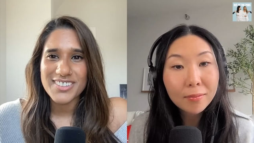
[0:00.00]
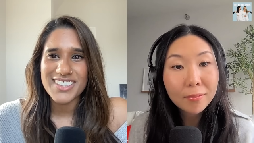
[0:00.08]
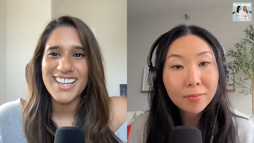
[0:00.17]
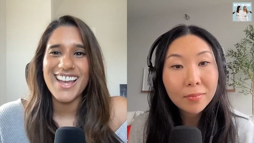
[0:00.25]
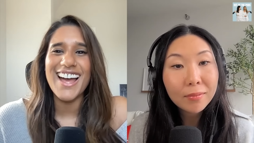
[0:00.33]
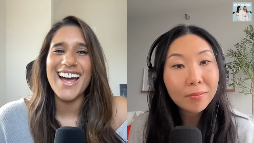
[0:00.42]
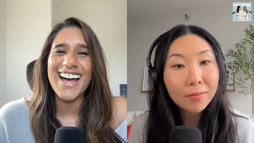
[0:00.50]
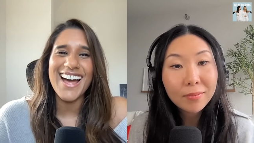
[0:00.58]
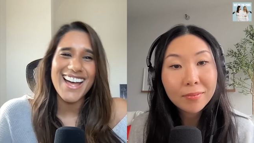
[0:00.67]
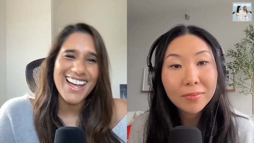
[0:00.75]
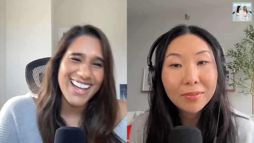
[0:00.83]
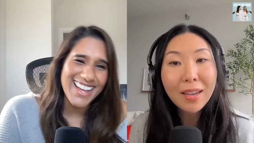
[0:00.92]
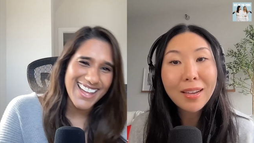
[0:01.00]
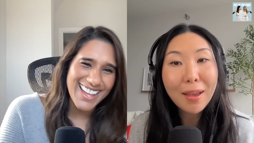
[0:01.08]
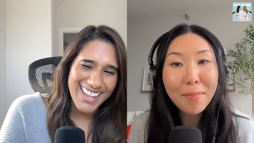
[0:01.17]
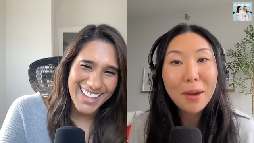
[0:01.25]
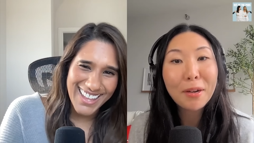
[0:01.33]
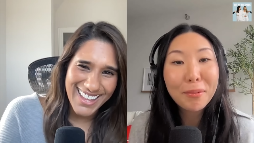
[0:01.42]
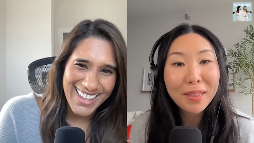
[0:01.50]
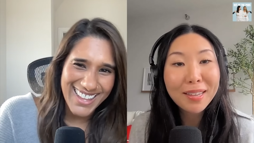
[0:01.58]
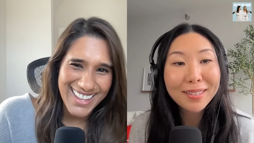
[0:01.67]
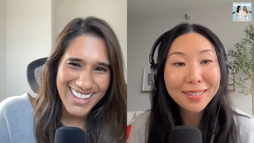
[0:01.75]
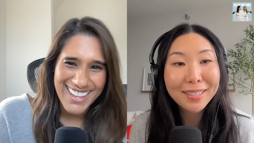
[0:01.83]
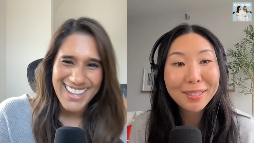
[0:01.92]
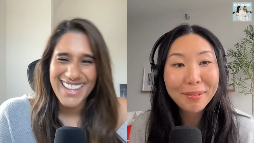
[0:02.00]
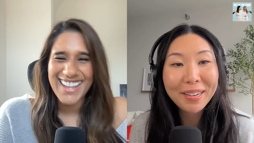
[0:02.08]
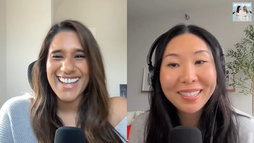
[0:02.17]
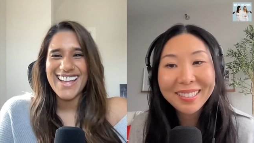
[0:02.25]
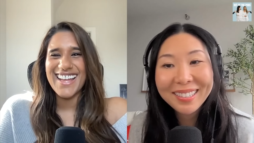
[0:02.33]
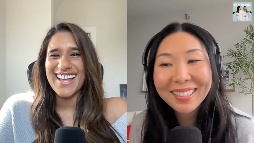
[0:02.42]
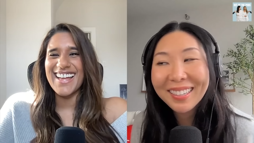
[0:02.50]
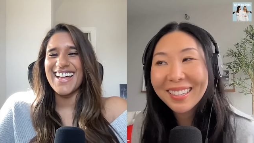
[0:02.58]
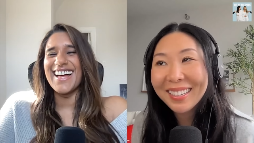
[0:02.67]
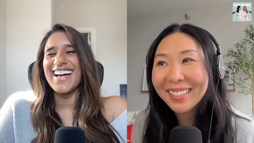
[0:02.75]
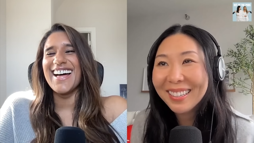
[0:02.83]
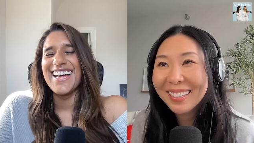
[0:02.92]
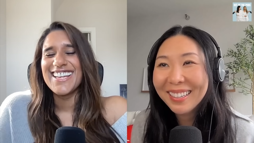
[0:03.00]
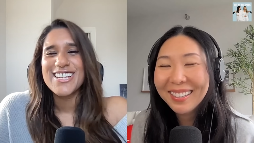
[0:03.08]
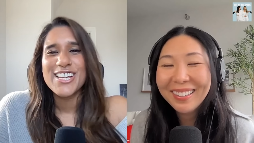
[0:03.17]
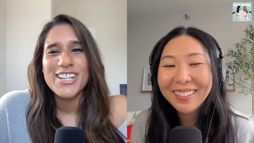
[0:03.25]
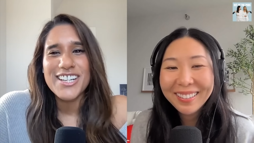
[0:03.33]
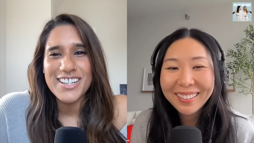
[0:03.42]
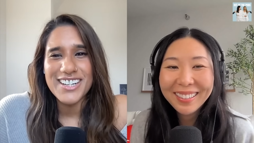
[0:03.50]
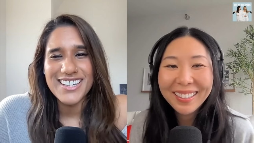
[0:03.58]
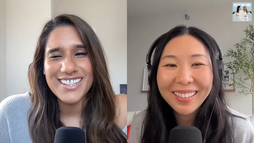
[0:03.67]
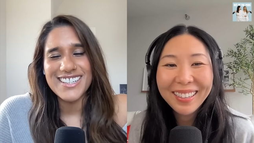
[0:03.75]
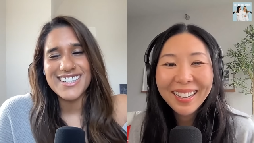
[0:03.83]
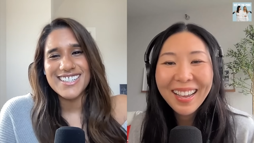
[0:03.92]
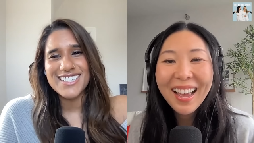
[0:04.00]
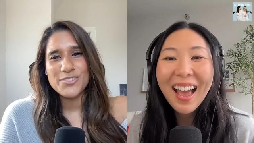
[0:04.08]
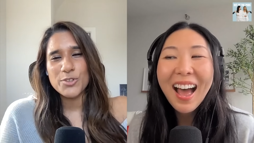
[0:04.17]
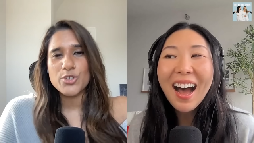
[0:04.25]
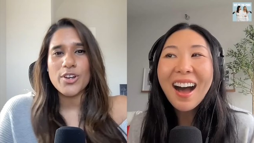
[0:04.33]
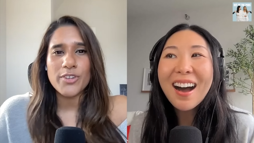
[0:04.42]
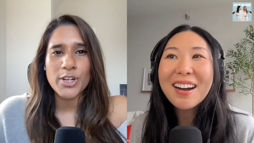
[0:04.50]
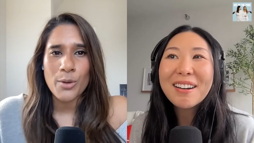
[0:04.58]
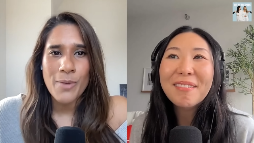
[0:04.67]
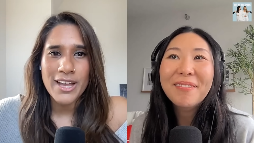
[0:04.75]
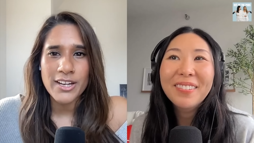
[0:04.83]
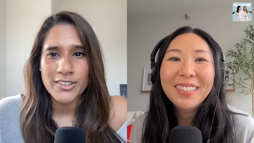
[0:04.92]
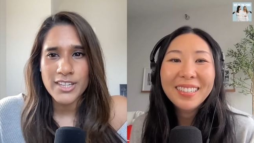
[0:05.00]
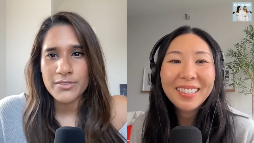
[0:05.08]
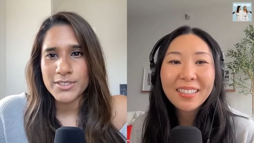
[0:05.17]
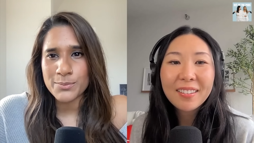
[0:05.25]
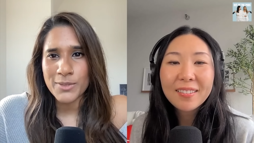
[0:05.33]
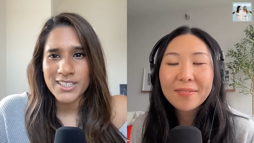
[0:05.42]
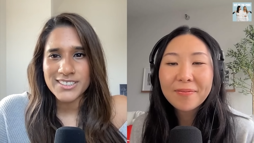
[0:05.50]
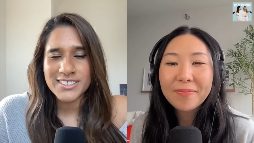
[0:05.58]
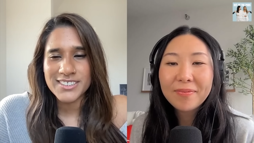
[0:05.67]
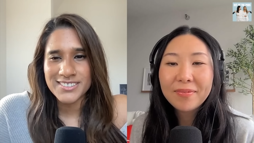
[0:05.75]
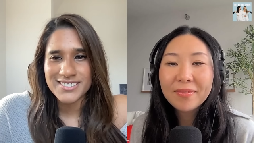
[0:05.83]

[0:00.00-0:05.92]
Speaker 1: and get married within six weeks.
Speaker 2: Uh, would you ever go back on um, Love Is Blind?